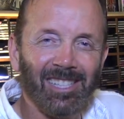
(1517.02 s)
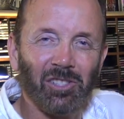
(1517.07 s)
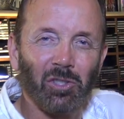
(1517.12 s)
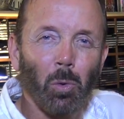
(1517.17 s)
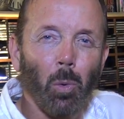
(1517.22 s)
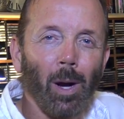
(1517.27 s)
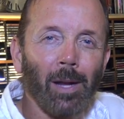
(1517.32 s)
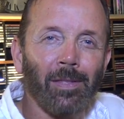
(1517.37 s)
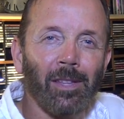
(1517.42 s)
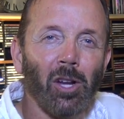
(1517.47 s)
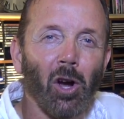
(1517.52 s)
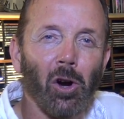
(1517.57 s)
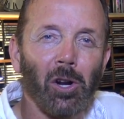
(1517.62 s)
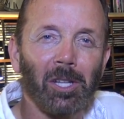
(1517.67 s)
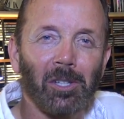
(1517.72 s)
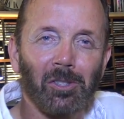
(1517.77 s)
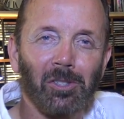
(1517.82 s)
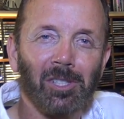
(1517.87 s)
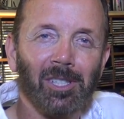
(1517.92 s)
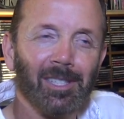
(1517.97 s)
He's quite the
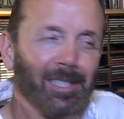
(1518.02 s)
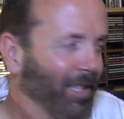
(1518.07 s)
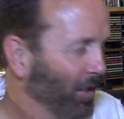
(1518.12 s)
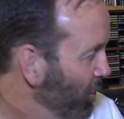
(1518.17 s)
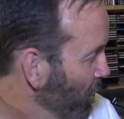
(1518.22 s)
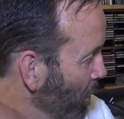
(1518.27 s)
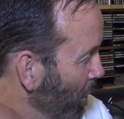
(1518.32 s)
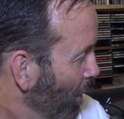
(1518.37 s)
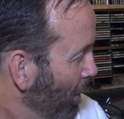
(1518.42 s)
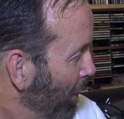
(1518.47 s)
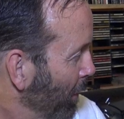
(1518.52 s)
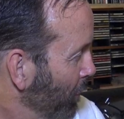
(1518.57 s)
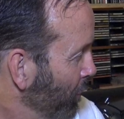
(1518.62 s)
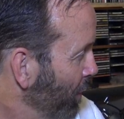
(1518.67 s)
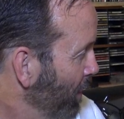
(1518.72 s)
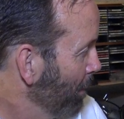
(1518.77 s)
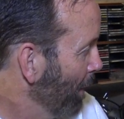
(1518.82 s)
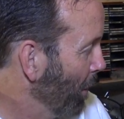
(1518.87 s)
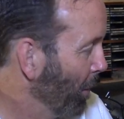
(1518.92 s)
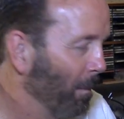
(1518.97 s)
artist. He drew a little
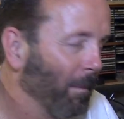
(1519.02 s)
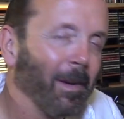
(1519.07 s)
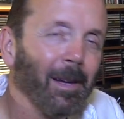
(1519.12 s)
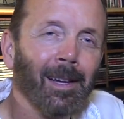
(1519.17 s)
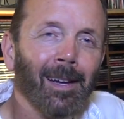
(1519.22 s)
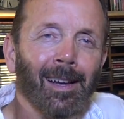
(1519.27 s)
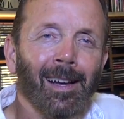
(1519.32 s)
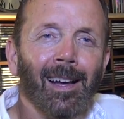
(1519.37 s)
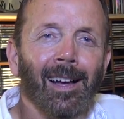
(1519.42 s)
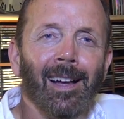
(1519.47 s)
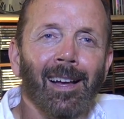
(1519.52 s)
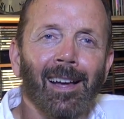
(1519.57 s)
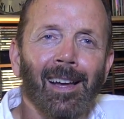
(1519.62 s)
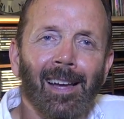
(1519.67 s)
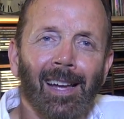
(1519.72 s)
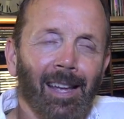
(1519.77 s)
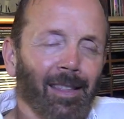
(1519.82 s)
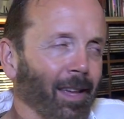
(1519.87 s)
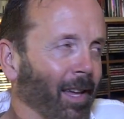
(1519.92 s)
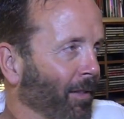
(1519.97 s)
Jibo.
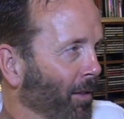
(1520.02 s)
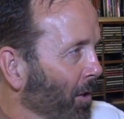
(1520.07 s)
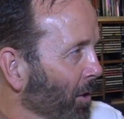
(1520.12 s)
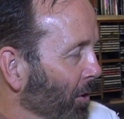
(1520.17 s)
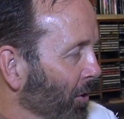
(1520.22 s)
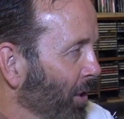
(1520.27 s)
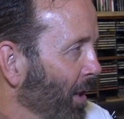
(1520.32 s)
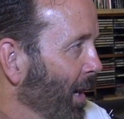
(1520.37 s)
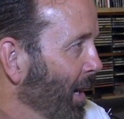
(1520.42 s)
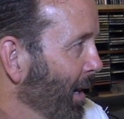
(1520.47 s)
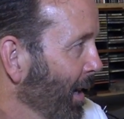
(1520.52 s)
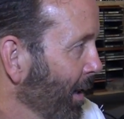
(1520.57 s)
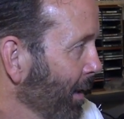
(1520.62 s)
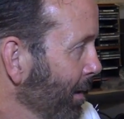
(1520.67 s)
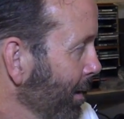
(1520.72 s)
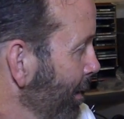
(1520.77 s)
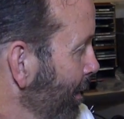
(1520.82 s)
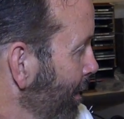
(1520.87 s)
And then there's, uh,